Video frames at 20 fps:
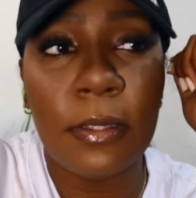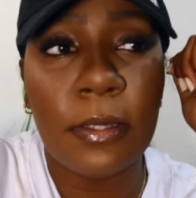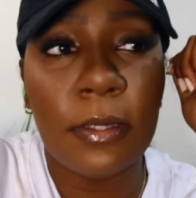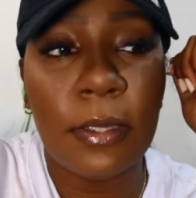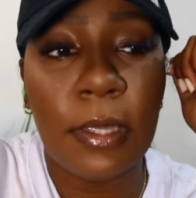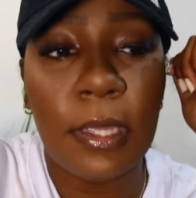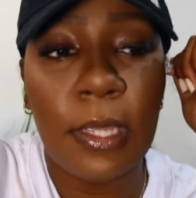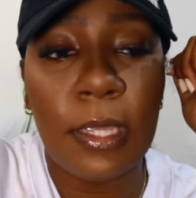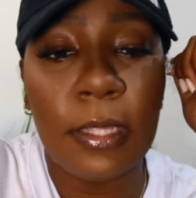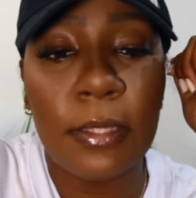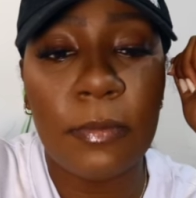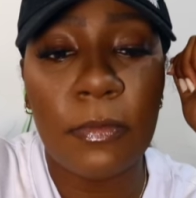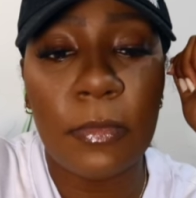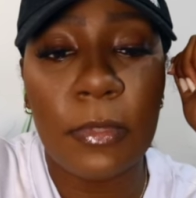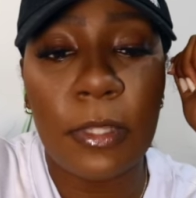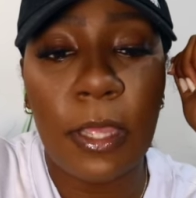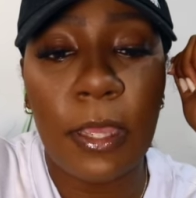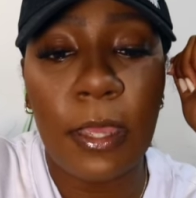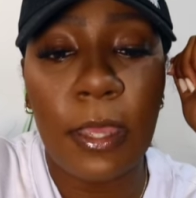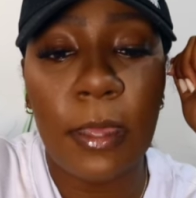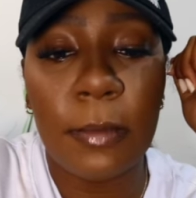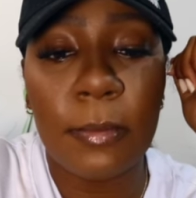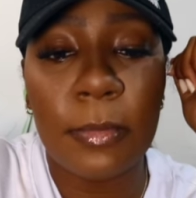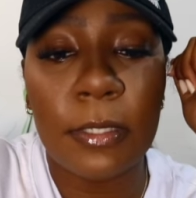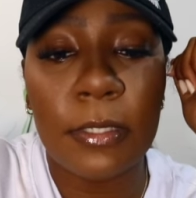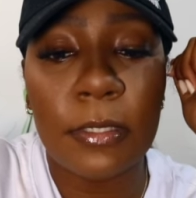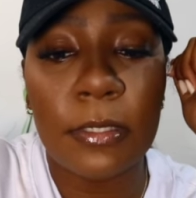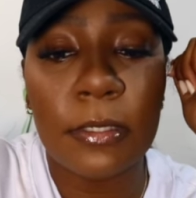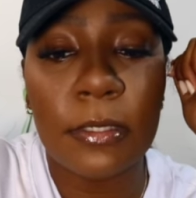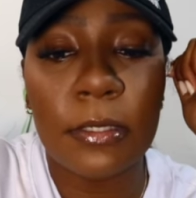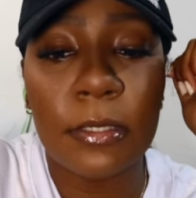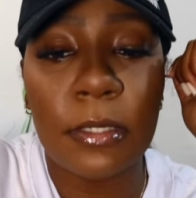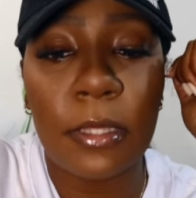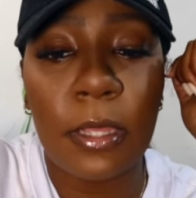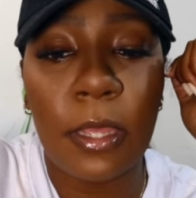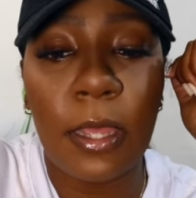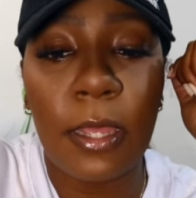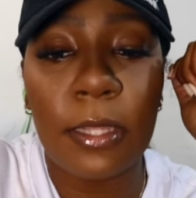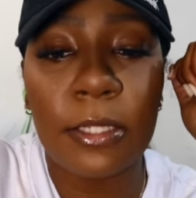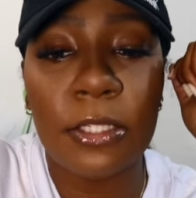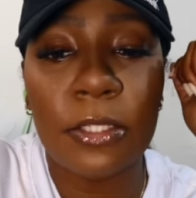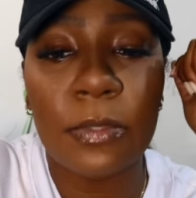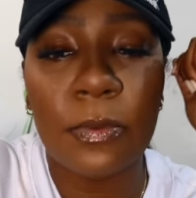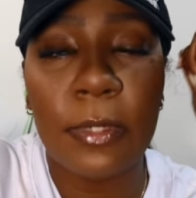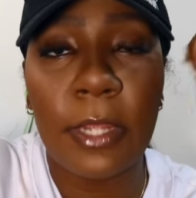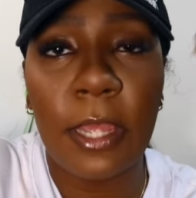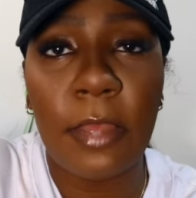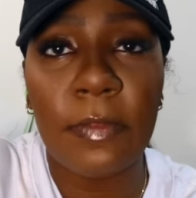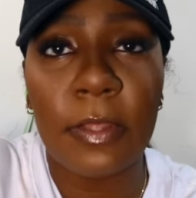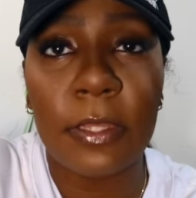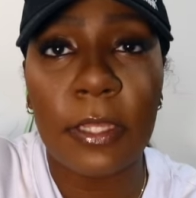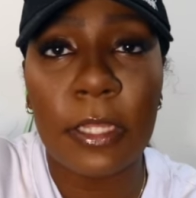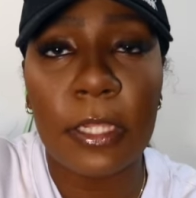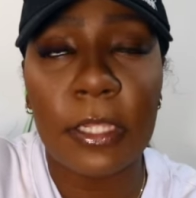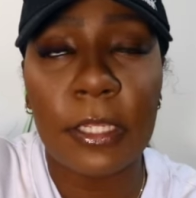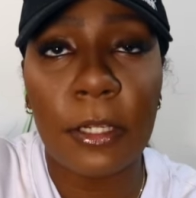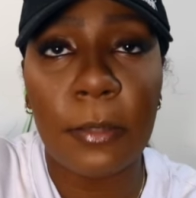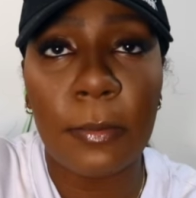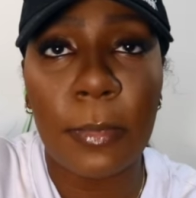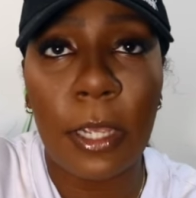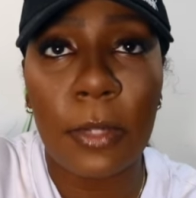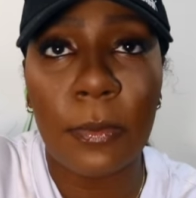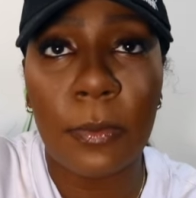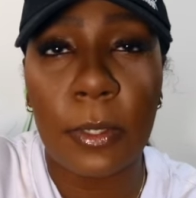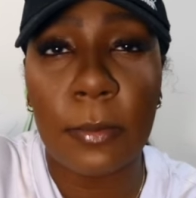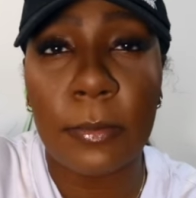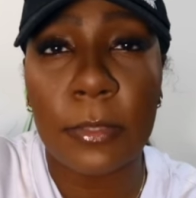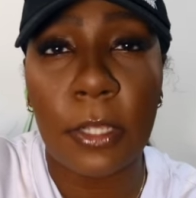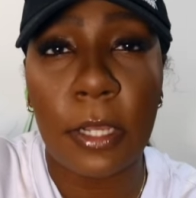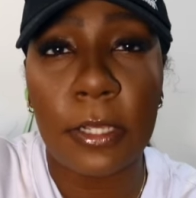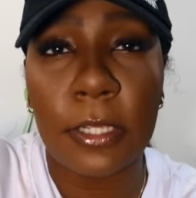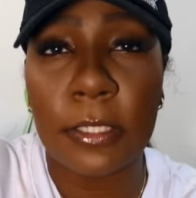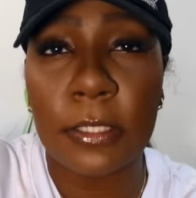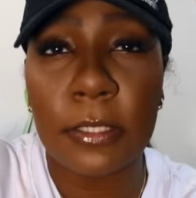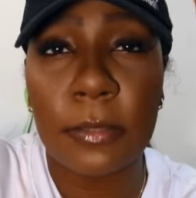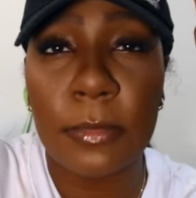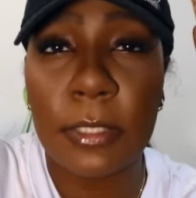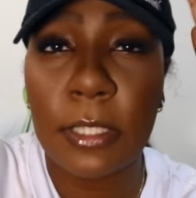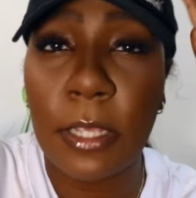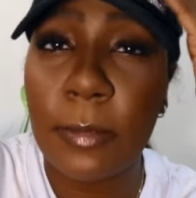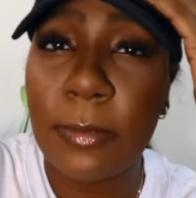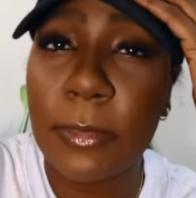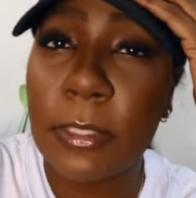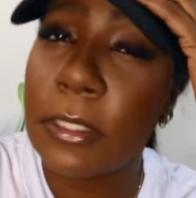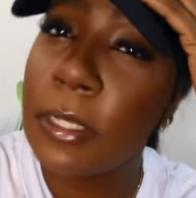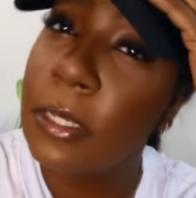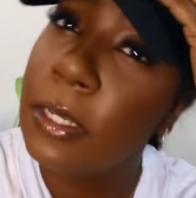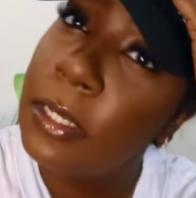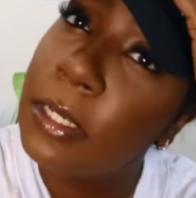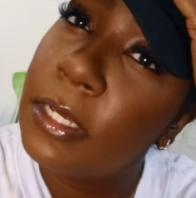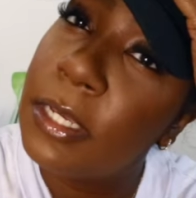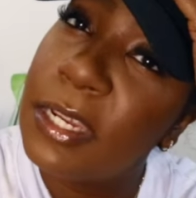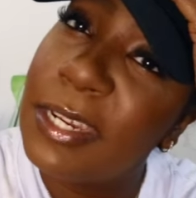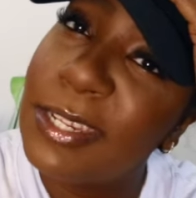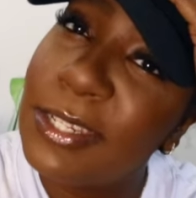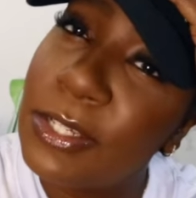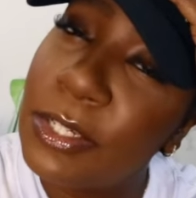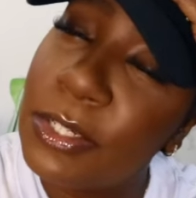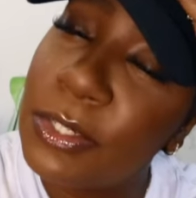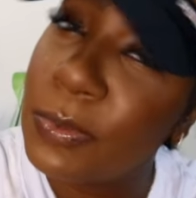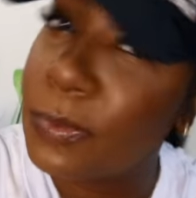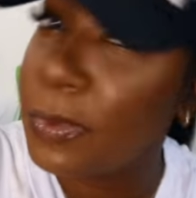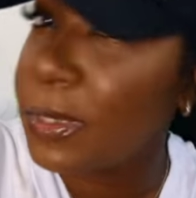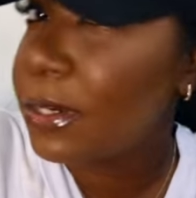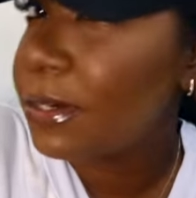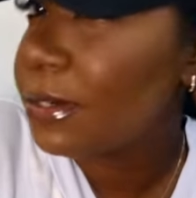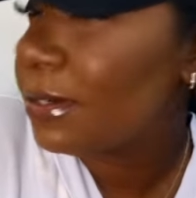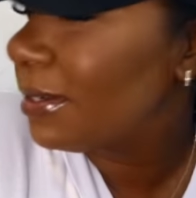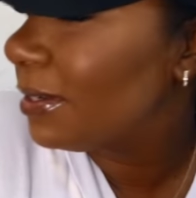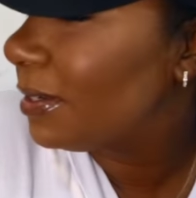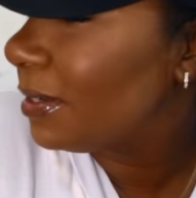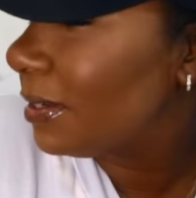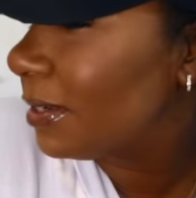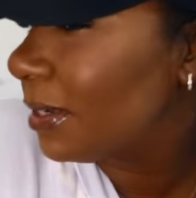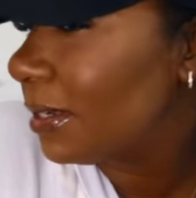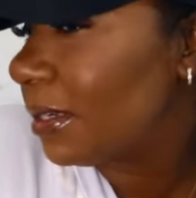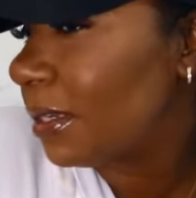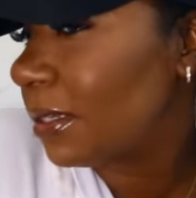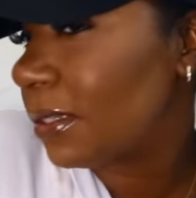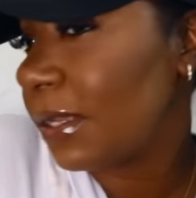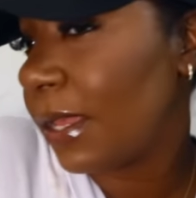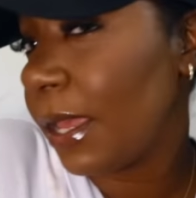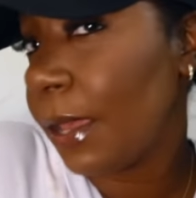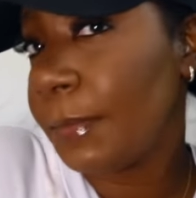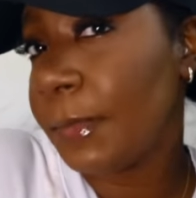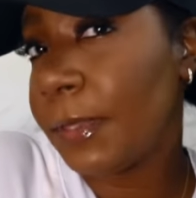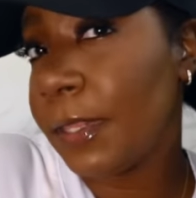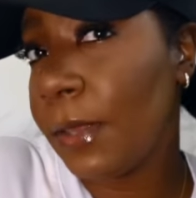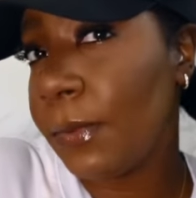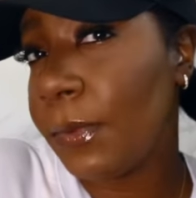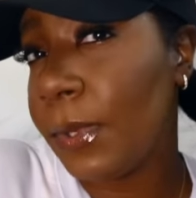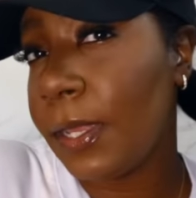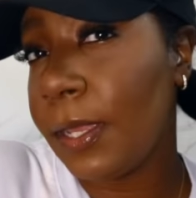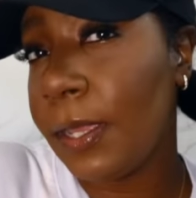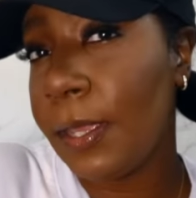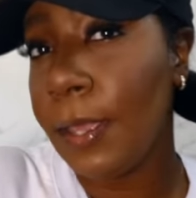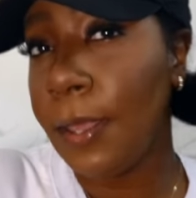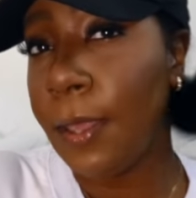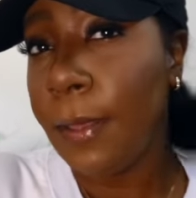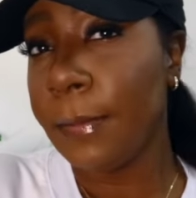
I hate when that happens. I just want to have like a clear mind when I'm talking sometimes. And it's just weird. It doesn't happen that way.